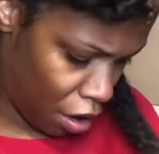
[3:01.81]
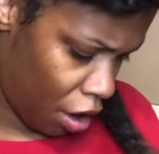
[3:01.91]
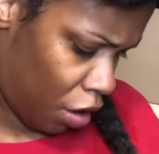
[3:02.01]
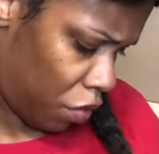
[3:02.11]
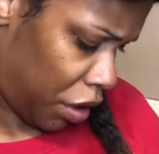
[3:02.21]

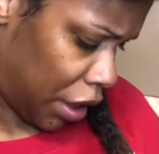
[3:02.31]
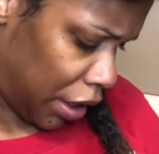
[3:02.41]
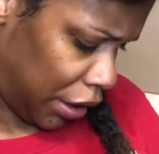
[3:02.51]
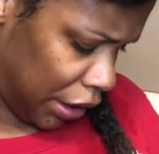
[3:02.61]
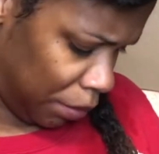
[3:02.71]
Oh, it
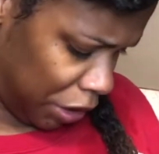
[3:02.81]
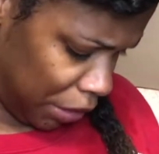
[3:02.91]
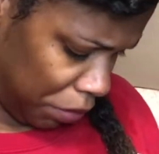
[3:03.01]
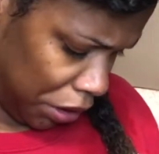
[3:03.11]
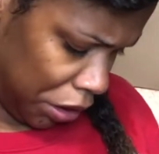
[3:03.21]
does seem to
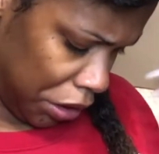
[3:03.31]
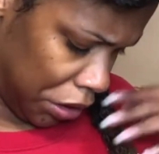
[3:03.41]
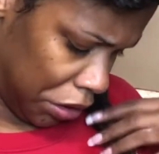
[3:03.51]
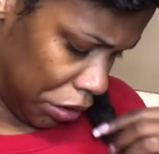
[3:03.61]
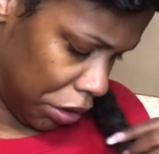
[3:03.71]

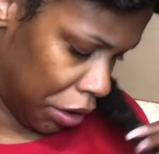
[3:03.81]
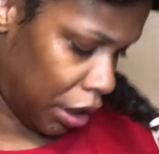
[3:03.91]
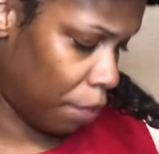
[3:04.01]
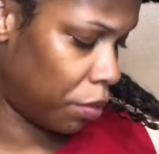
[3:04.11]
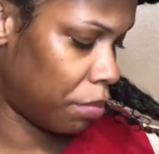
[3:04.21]
be
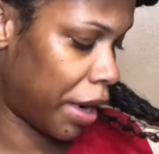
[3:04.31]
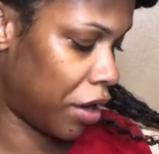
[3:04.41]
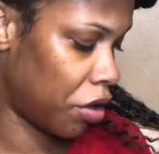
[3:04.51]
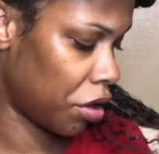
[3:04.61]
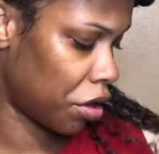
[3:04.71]
clumping my
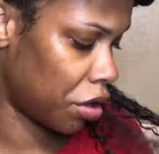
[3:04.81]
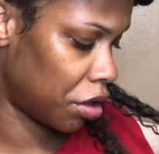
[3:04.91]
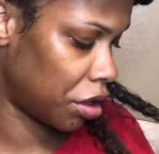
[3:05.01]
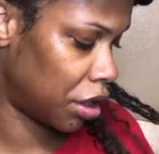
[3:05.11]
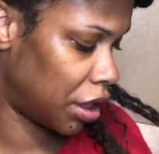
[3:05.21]

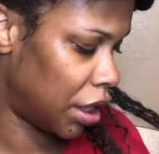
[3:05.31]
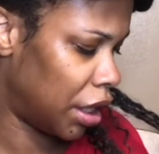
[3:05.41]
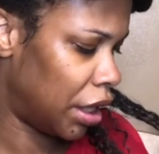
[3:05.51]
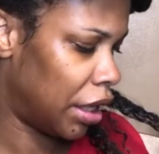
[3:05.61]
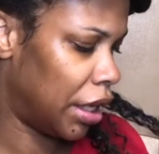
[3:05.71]
curls
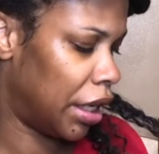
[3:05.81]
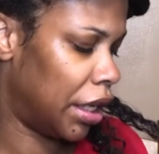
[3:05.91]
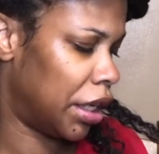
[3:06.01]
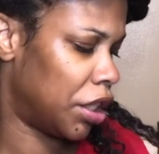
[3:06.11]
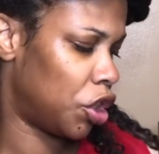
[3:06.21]

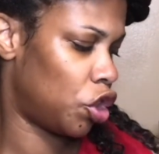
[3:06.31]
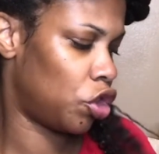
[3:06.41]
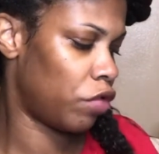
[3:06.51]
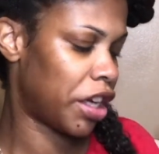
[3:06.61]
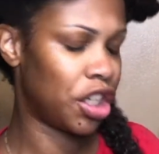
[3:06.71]
and
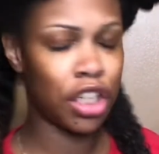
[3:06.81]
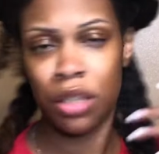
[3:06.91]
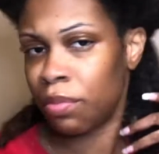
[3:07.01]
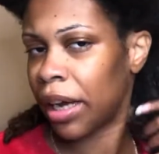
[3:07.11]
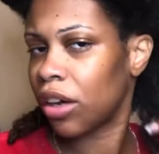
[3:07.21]

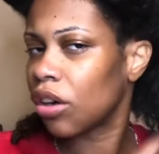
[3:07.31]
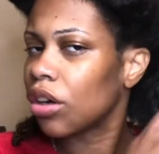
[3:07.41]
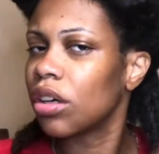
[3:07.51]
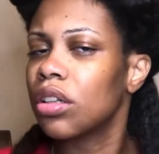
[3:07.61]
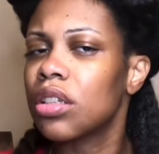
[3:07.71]
stretching my
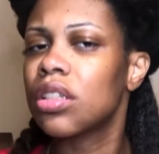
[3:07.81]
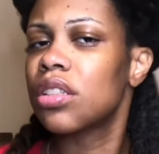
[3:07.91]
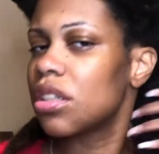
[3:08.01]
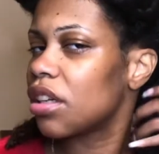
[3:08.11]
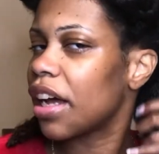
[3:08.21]

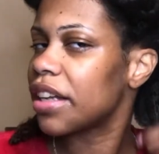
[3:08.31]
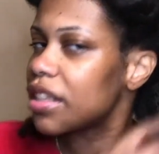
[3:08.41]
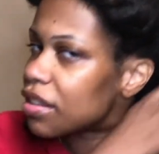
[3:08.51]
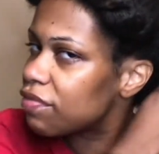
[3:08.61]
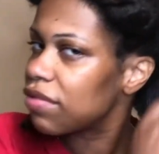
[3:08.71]
curls. I
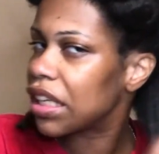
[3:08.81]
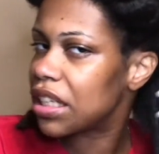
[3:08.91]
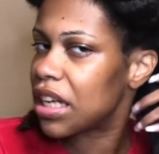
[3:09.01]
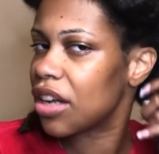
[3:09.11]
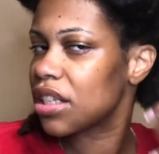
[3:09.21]
can
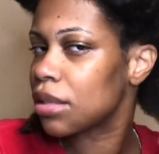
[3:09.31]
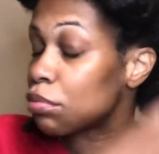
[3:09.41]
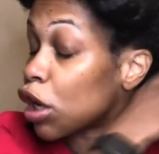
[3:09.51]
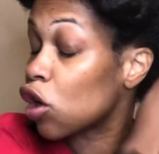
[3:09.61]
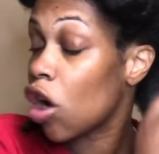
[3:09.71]
tell
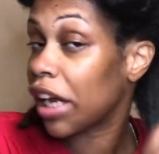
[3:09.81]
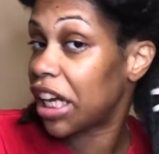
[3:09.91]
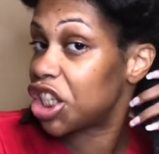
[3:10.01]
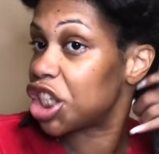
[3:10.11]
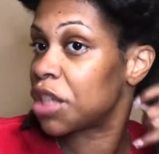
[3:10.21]
some
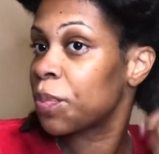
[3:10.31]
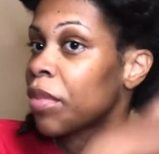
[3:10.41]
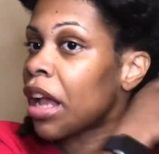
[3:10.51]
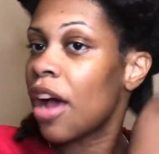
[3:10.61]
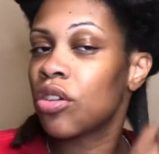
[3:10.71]
elongation.
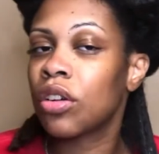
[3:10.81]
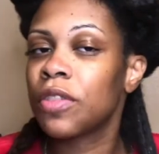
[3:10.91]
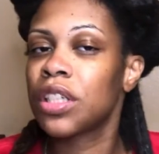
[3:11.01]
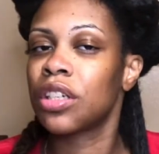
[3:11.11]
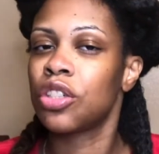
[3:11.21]
I don't know if
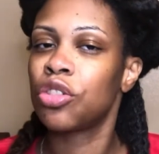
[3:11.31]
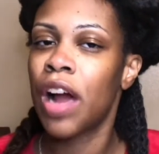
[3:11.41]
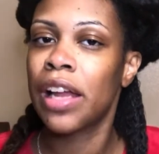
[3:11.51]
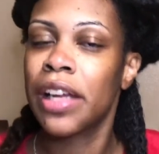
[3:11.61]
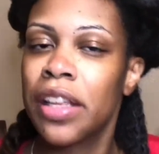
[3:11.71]
it's gonna
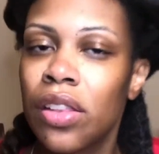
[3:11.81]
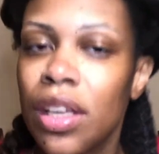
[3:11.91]
dry like